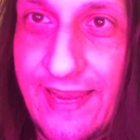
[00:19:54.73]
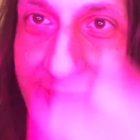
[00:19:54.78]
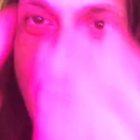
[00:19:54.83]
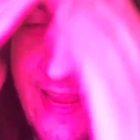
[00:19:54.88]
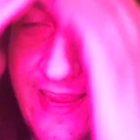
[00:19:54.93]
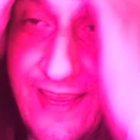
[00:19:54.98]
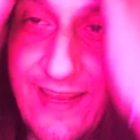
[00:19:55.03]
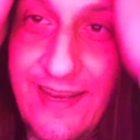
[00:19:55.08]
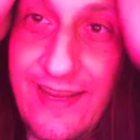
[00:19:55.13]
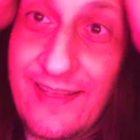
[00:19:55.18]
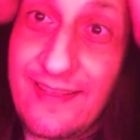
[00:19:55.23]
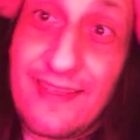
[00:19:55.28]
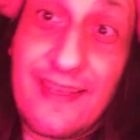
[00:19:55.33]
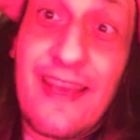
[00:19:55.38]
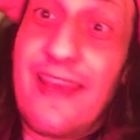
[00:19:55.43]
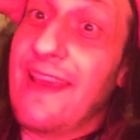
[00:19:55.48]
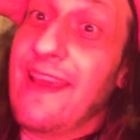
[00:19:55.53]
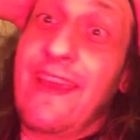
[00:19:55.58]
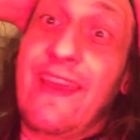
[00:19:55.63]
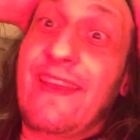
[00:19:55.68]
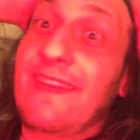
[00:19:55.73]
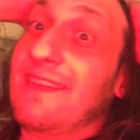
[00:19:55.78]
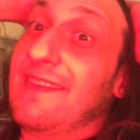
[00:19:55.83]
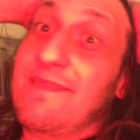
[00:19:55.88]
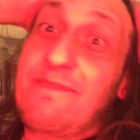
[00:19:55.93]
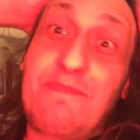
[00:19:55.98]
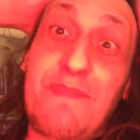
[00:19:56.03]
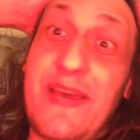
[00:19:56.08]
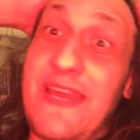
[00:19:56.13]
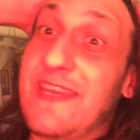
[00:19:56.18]
hate
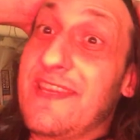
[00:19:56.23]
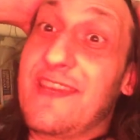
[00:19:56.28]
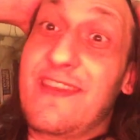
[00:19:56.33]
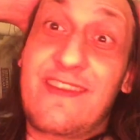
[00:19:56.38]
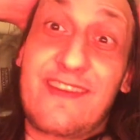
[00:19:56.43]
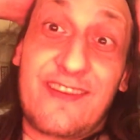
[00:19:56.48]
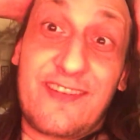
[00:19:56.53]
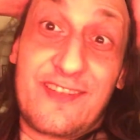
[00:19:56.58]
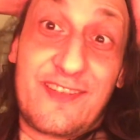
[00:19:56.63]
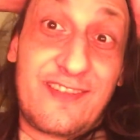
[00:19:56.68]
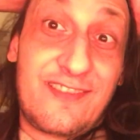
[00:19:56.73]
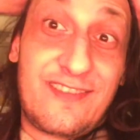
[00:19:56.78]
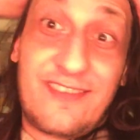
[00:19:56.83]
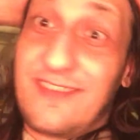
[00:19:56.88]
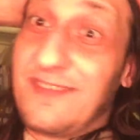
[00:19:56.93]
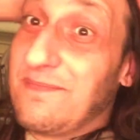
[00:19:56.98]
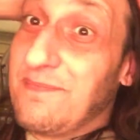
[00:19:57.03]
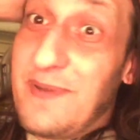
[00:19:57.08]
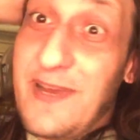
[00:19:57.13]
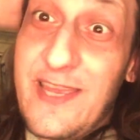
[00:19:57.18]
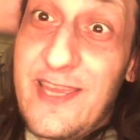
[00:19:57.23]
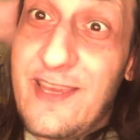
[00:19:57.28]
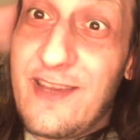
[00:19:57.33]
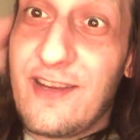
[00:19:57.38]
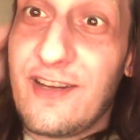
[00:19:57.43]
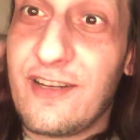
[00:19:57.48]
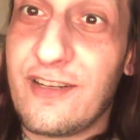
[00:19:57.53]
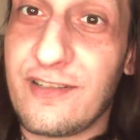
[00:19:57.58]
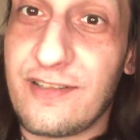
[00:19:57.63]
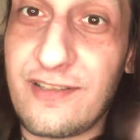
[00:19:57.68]
it. My ears.
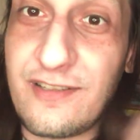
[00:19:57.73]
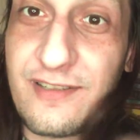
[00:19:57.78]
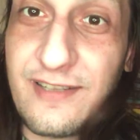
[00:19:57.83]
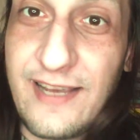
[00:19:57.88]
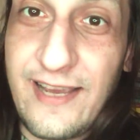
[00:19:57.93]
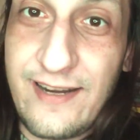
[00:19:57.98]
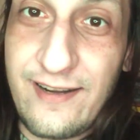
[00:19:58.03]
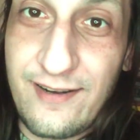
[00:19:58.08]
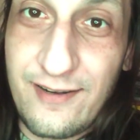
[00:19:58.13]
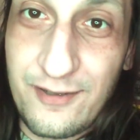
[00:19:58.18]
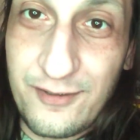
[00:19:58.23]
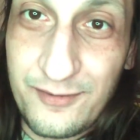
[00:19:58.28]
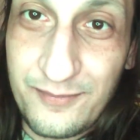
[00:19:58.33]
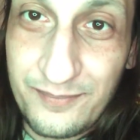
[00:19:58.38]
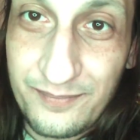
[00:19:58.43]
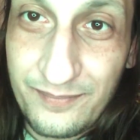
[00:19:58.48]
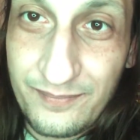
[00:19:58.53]
I don't know.